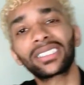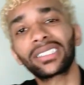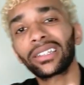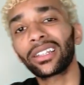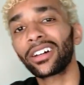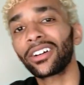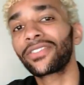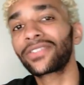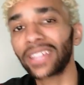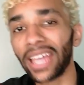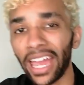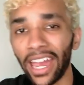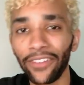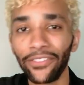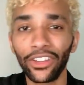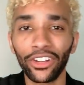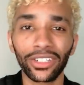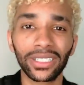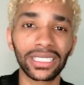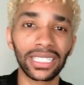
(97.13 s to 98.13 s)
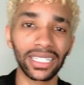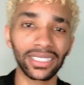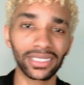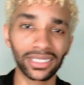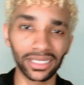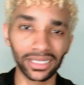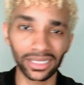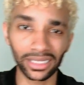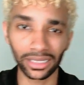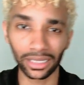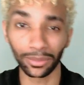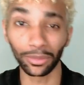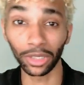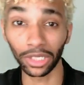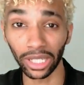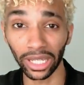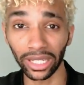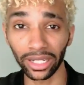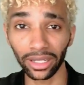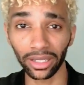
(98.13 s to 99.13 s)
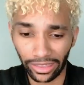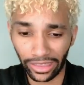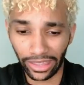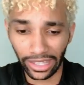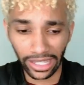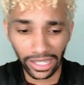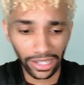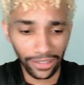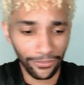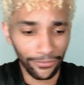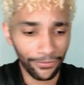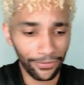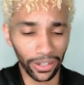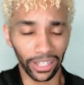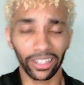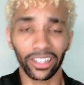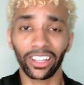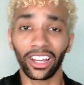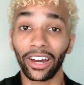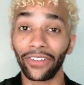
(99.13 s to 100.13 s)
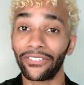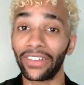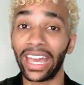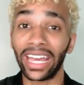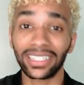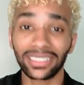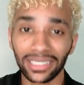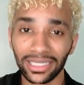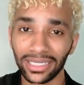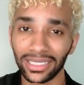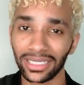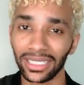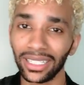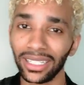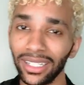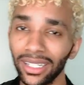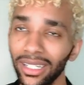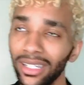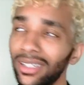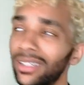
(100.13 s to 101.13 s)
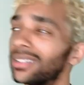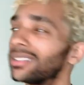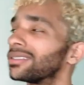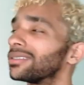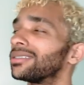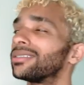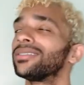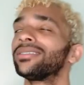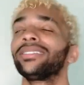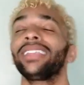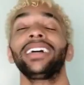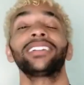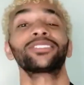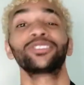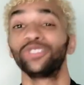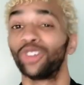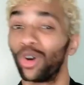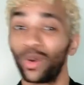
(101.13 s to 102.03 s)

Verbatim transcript: love to have their senses stimulated. The feeling of ecstasy, that's no